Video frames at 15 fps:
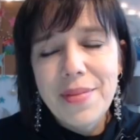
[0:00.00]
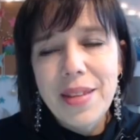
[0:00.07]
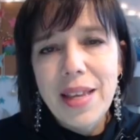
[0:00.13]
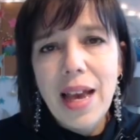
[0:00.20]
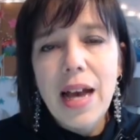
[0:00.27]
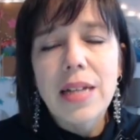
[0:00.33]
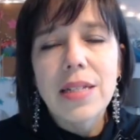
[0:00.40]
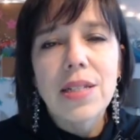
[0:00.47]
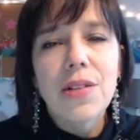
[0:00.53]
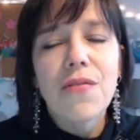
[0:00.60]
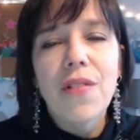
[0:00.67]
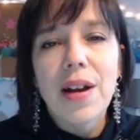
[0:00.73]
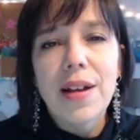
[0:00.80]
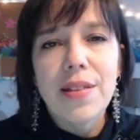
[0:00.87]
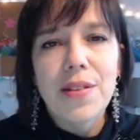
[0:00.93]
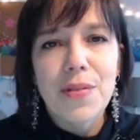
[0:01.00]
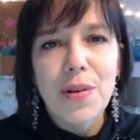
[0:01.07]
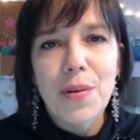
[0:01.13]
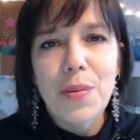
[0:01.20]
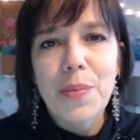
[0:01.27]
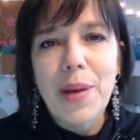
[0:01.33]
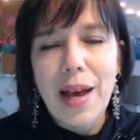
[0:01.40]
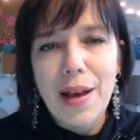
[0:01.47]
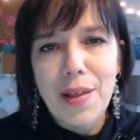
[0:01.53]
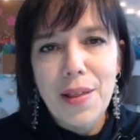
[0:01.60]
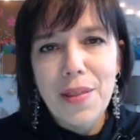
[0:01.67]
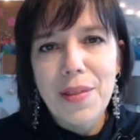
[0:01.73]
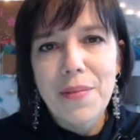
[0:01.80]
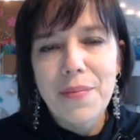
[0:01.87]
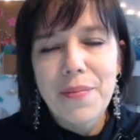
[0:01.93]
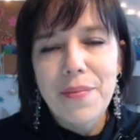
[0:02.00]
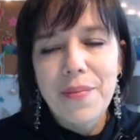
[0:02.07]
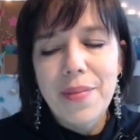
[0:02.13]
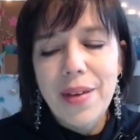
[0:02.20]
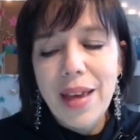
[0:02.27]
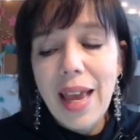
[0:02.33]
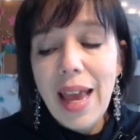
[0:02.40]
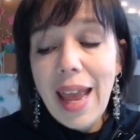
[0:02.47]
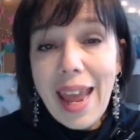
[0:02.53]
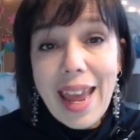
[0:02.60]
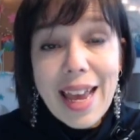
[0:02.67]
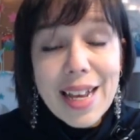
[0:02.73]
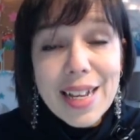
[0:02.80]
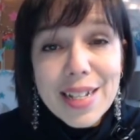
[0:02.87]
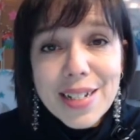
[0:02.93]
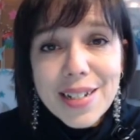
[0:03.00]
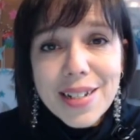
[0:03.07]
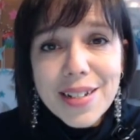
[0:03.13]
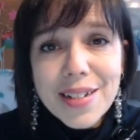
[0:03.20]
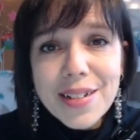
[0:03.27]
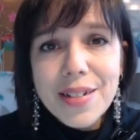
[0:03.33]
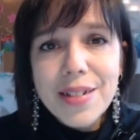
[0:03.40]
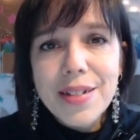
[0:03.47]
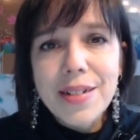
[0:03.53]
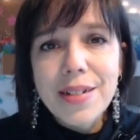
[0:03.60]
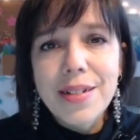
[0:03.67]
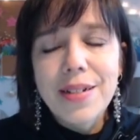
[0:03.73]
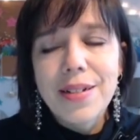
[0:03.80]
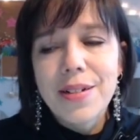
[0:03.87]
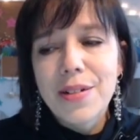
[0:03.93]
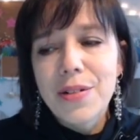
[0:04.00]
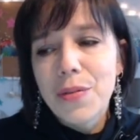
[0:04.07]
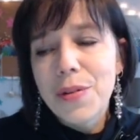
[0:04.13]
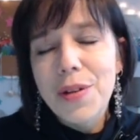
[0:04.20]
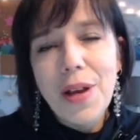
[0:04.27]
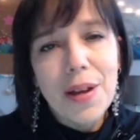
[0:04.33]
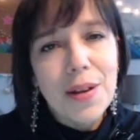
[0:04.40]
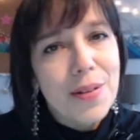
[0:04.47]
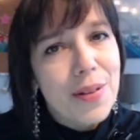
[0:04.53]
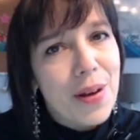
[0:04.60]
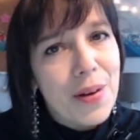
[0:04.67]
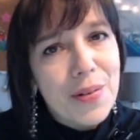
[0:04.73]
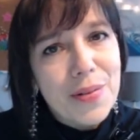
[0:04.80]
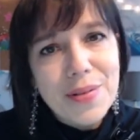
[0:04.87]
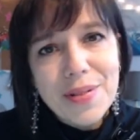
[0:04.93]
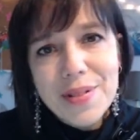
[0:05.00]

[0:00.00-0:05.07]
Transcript: has to find their own path. And we're not alone.